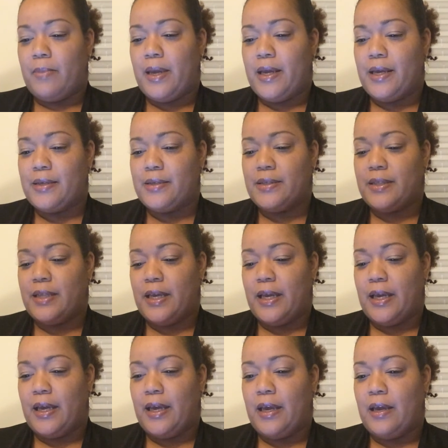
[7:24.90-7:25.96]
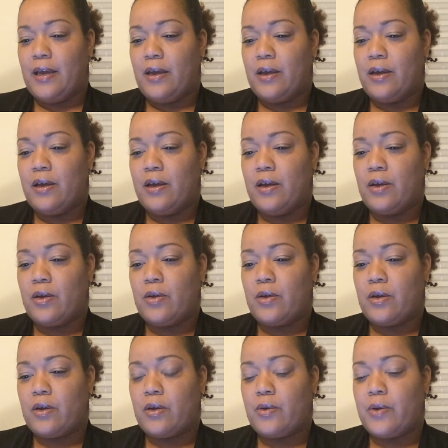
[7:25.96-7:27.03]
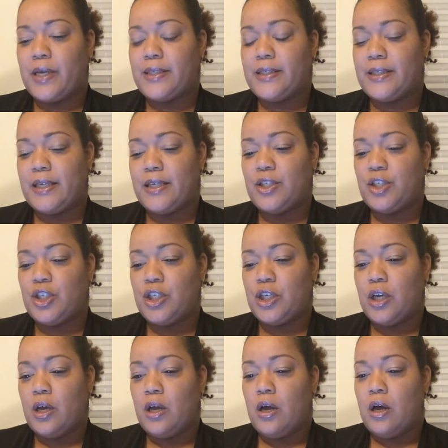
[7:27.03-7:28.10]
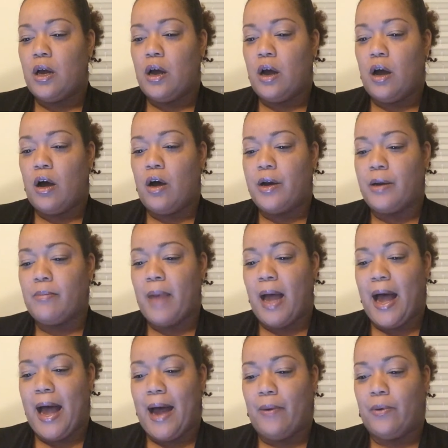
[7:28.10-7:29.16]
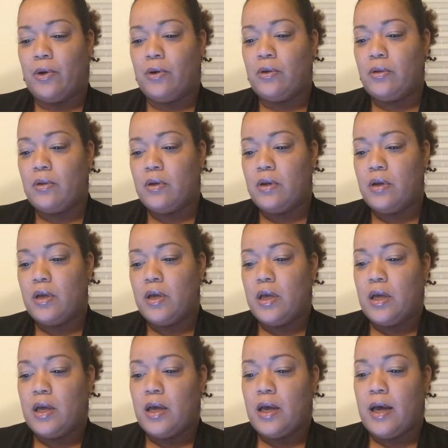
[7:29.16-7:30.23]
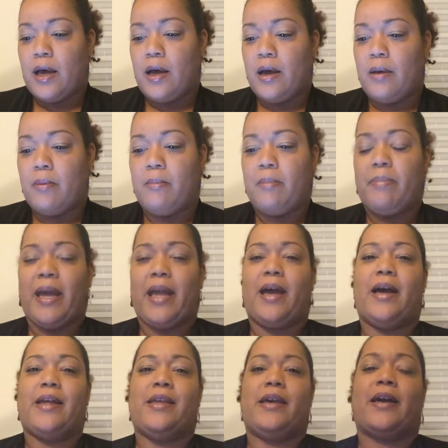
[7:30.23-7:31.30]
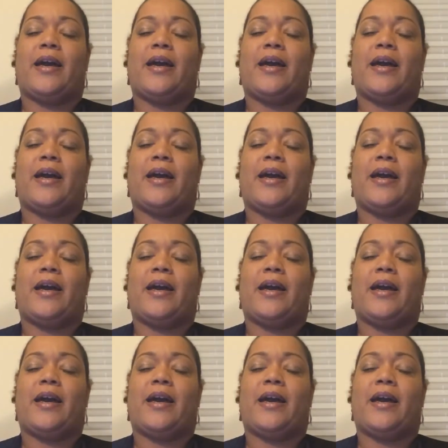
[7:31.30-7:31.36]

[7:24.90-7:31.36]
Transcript: Is the Quick Stitch Autumn Owl by Anya